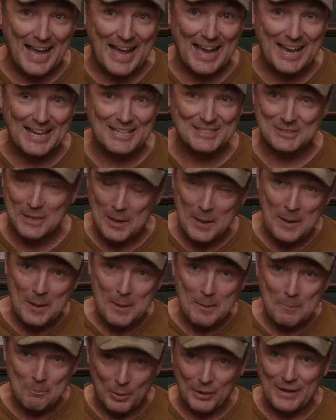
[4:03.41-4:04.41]
guys,
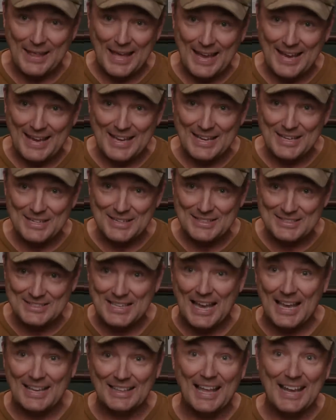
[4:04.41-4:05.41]
put a
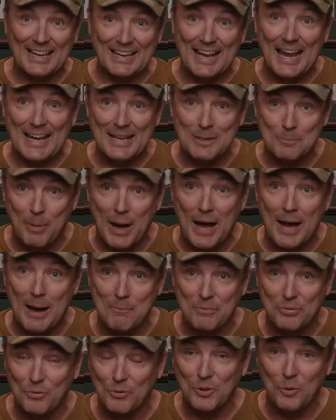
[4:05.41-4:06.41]
satellite-guided
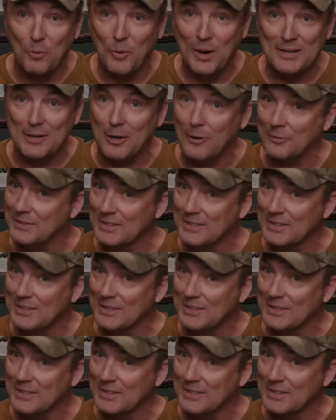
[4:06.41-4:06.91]
bomb through the window.